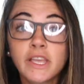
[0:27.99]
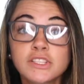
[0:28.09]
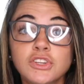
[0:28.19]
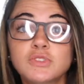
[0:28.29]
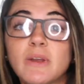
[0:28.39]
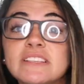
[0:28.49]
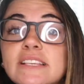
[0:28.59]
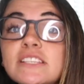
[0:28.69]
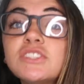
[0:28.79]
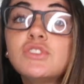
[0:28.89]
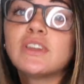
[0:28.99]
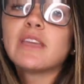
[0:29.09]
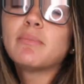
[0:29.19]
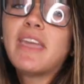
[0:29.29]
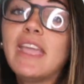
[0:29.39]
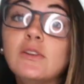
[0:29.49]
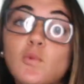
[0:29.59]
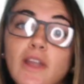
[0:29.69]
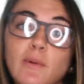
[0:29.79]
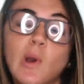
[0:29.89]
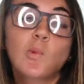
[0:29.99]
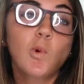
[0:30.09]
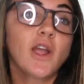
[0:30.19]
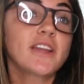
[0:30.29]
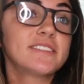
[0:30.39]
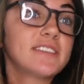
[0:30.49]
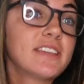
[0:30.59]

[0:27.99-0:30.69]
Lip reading: So Express has this new campaign, Wear What Works.